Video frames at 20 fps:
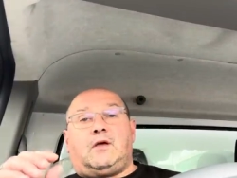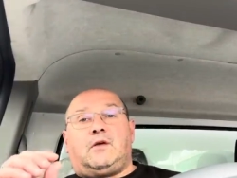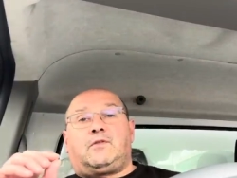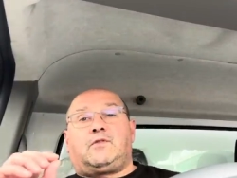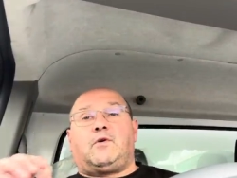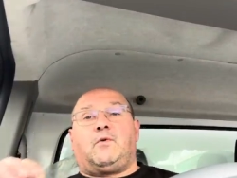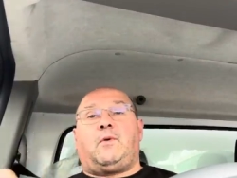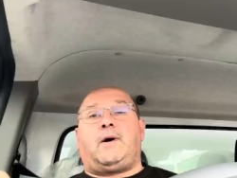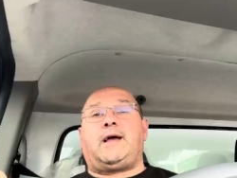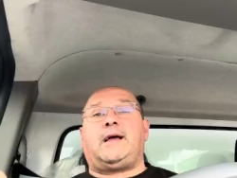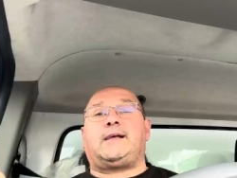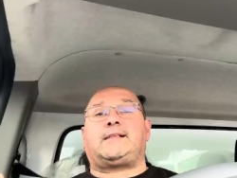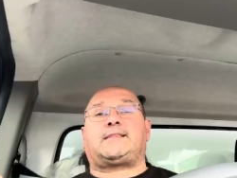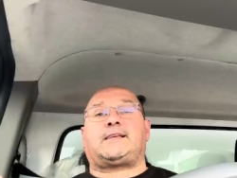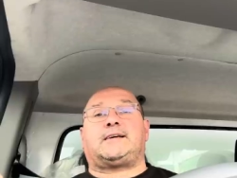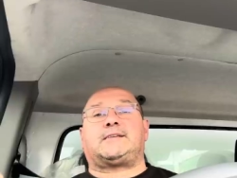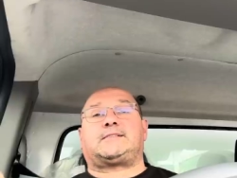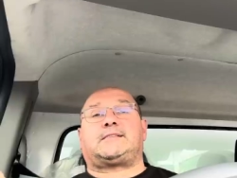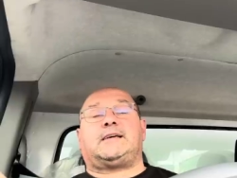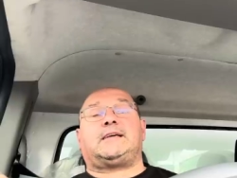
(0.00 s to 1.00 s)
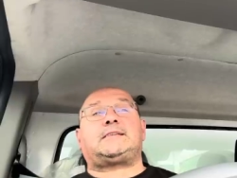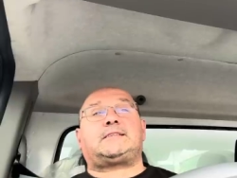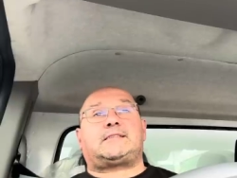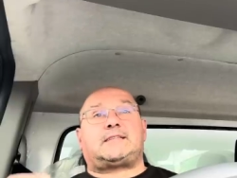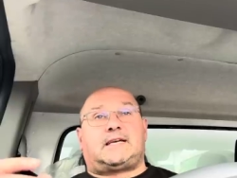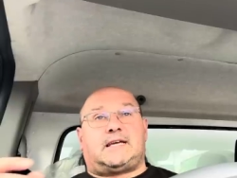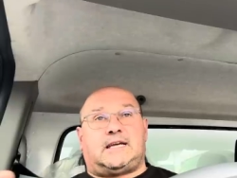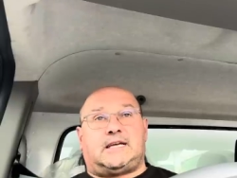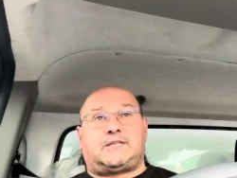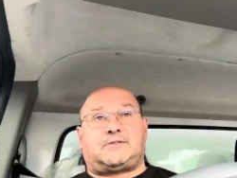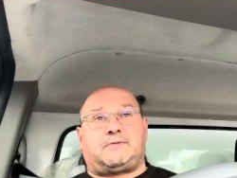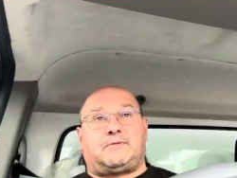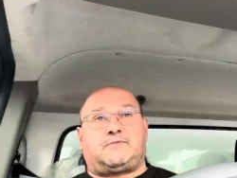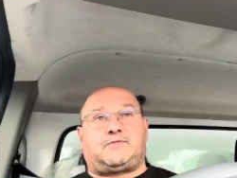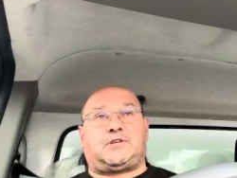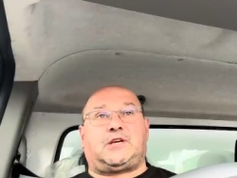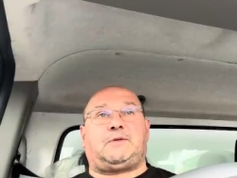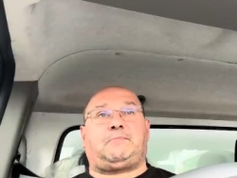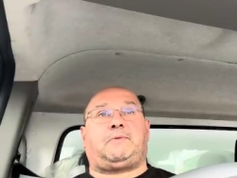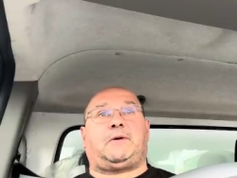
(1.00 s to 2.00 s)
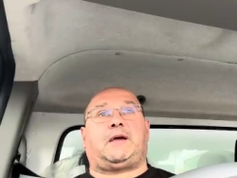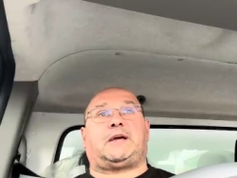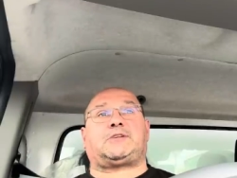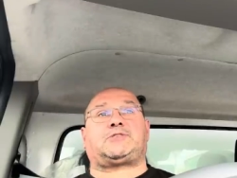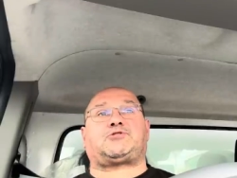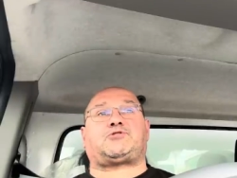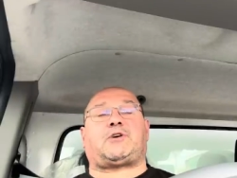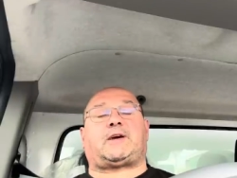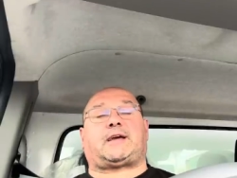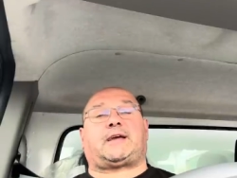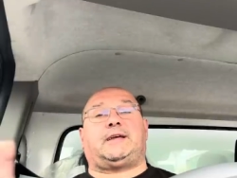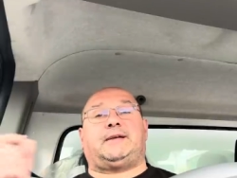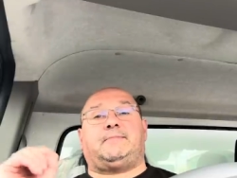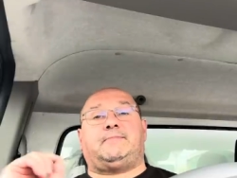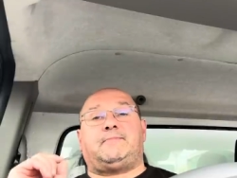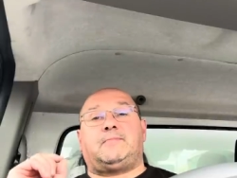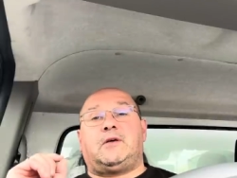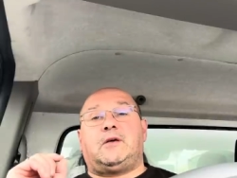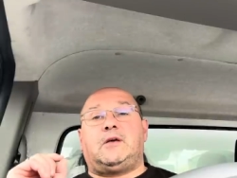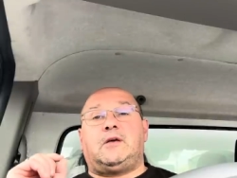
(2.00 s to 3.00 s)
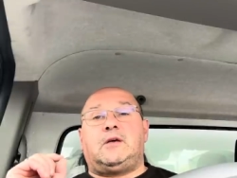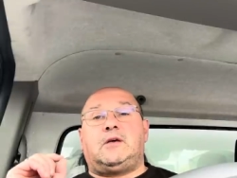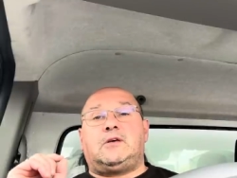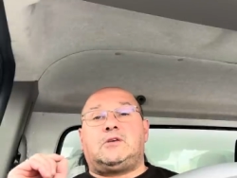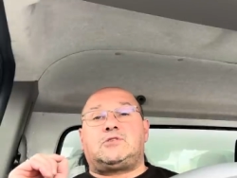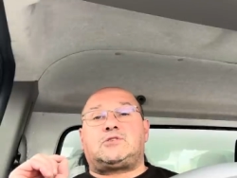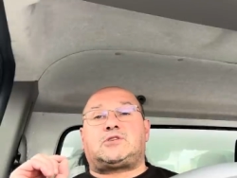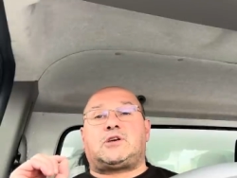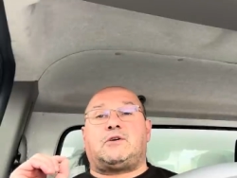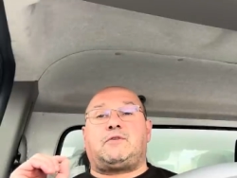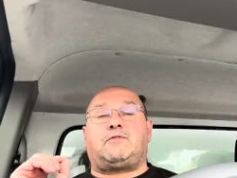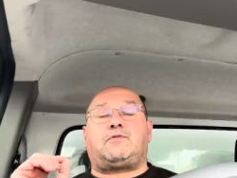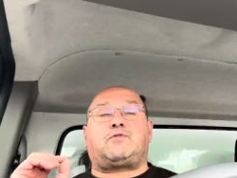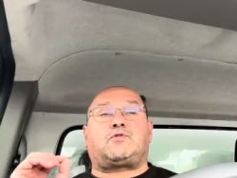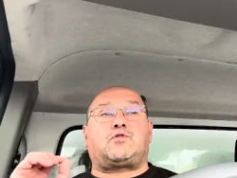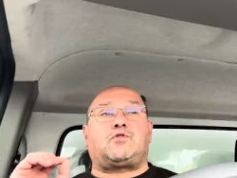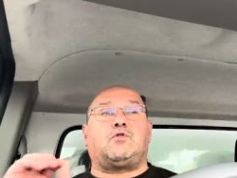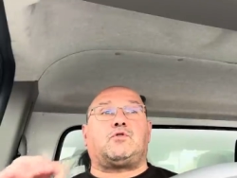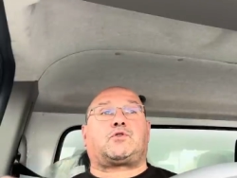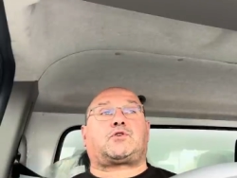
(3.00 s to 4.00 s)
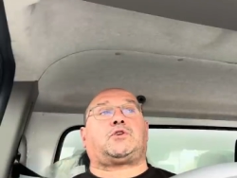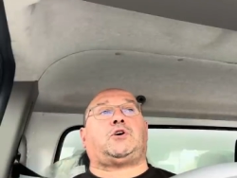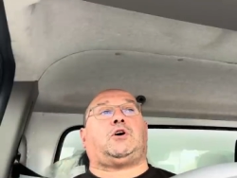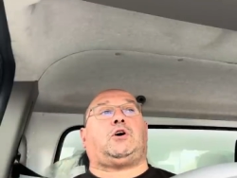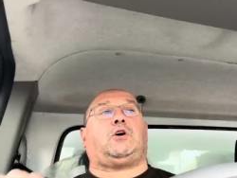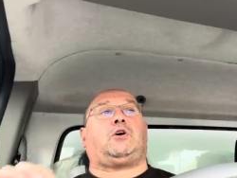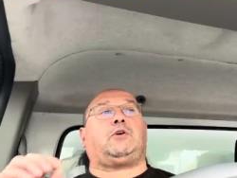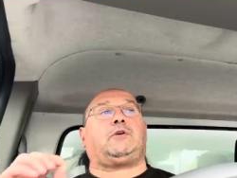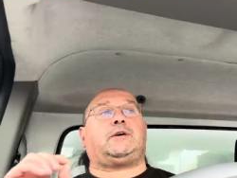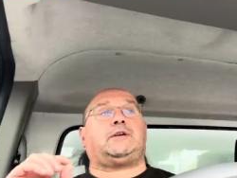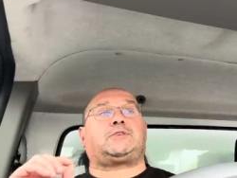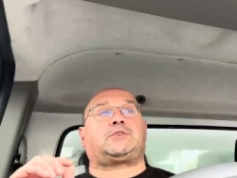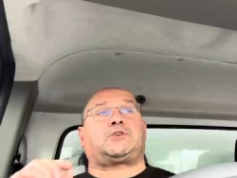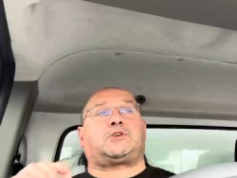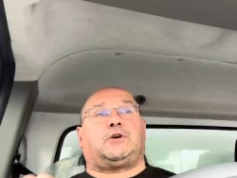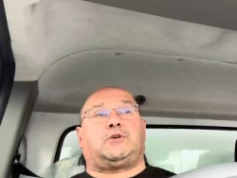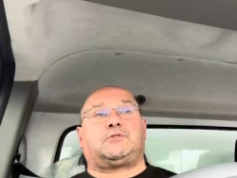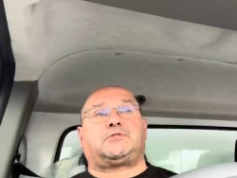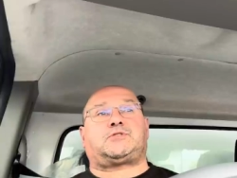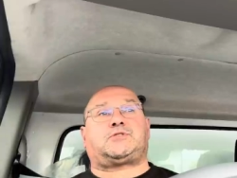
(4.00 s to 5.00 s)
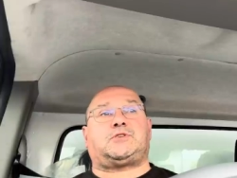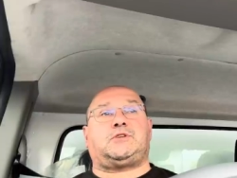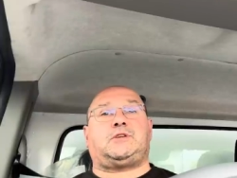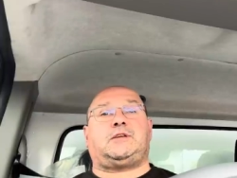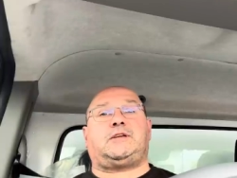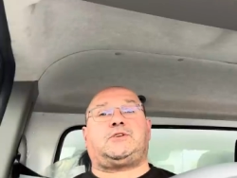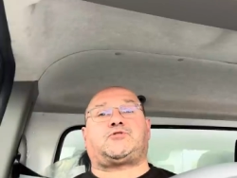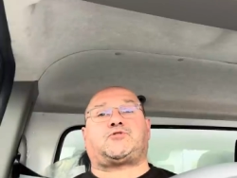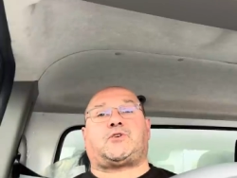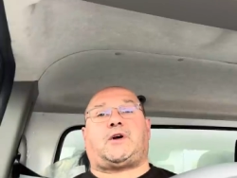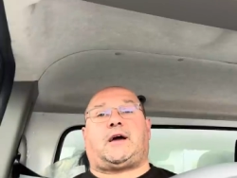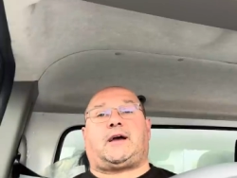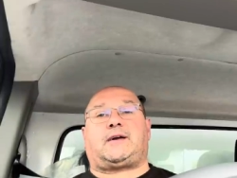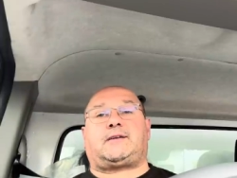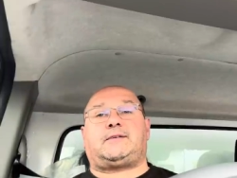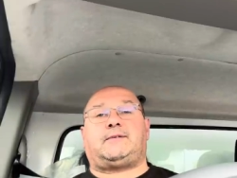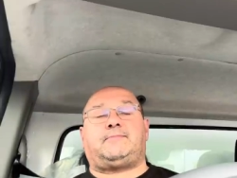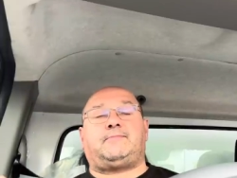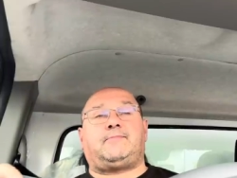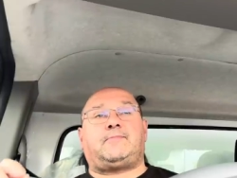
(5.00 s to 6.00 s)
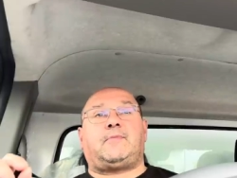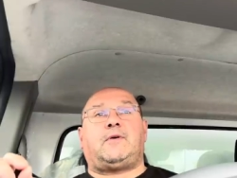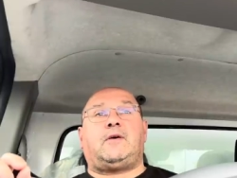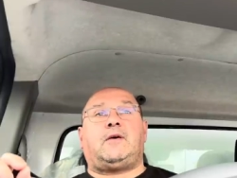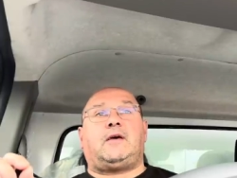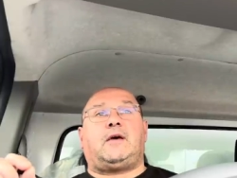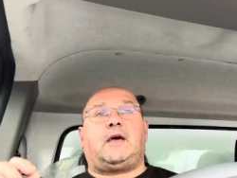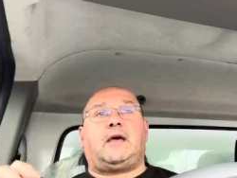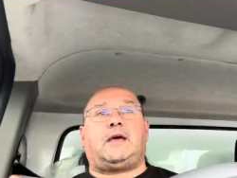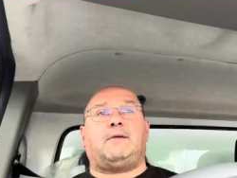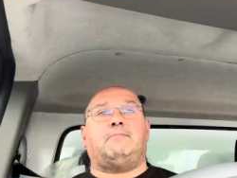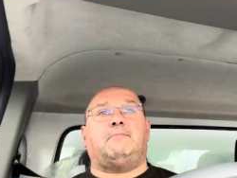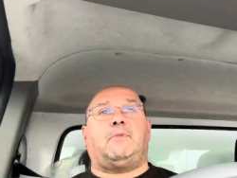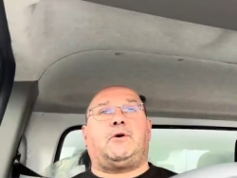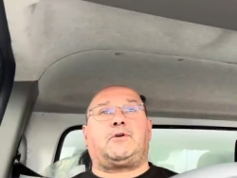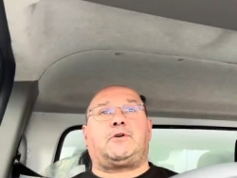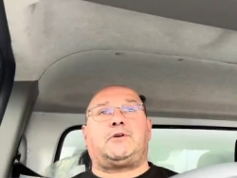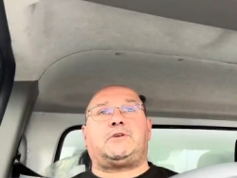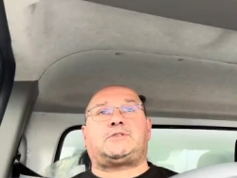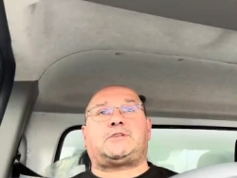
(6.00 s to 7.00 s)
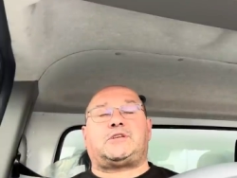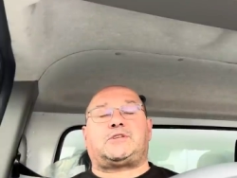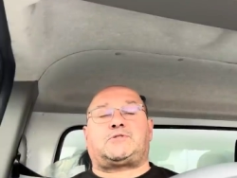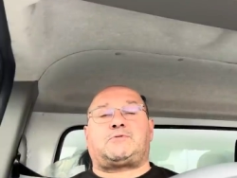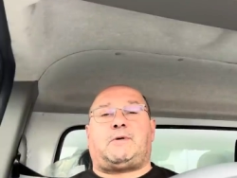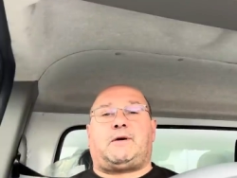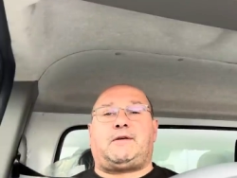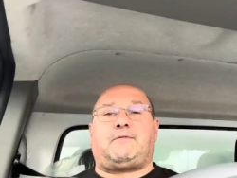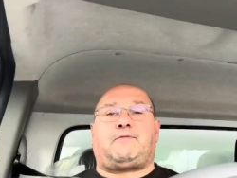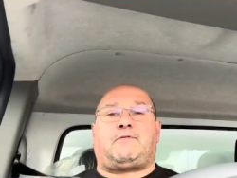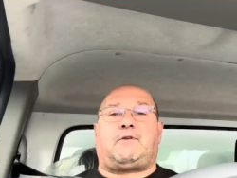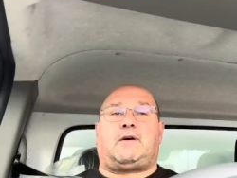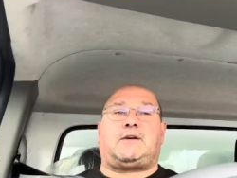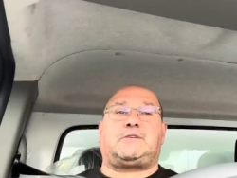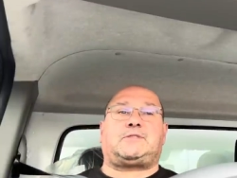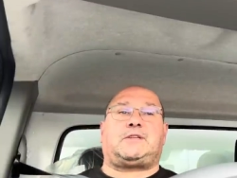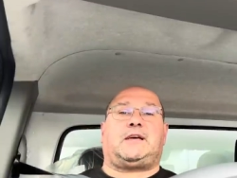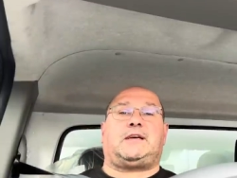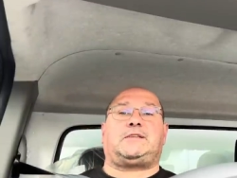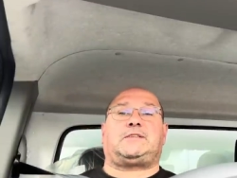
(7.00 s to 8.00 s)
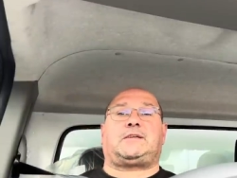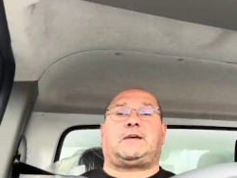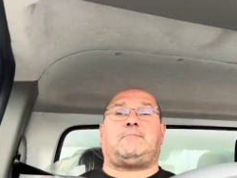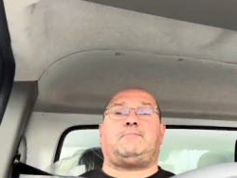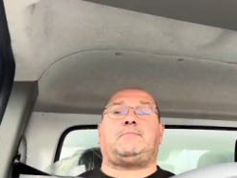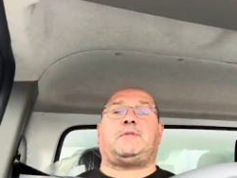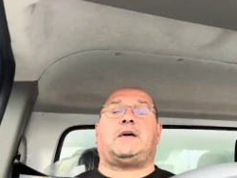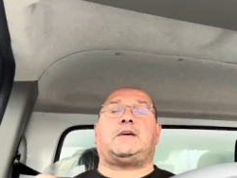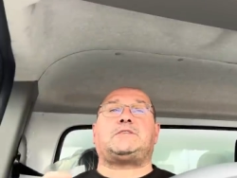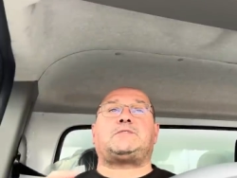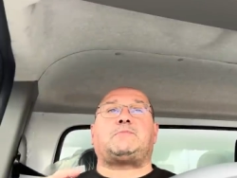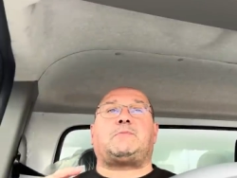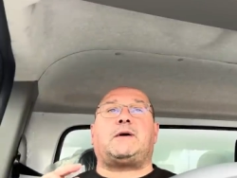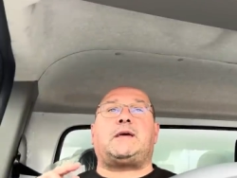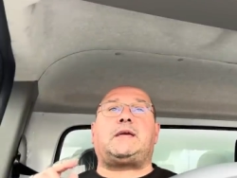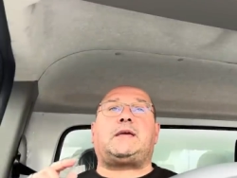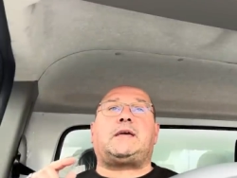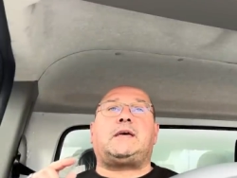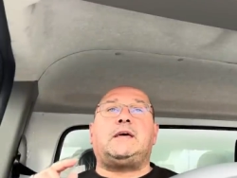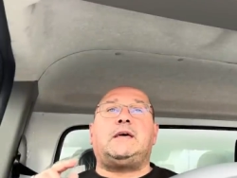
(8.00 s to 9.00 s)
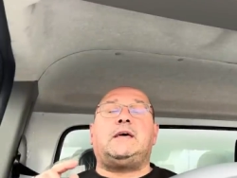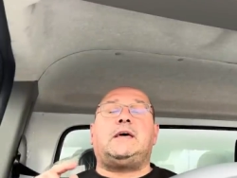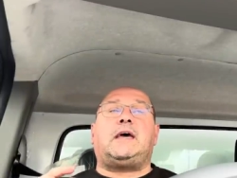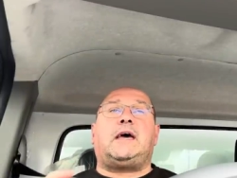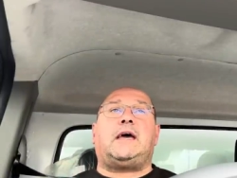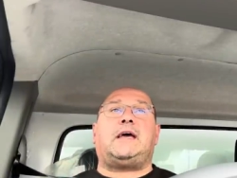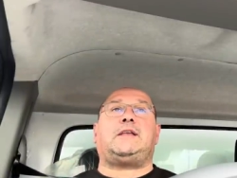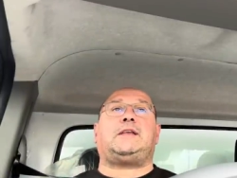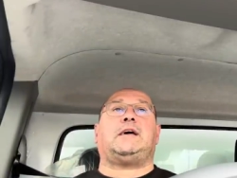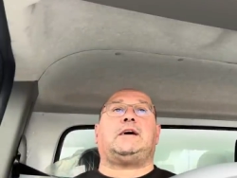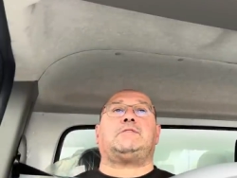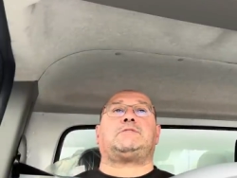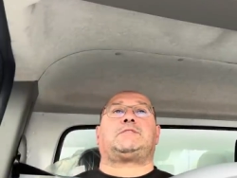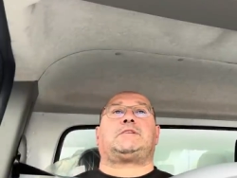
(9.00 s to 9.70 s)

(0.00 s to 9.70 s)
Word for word: the way it does this is with GPS tracking. So your car is constantly tracked. It monitors it 24 hours a day, seven days a week. It knows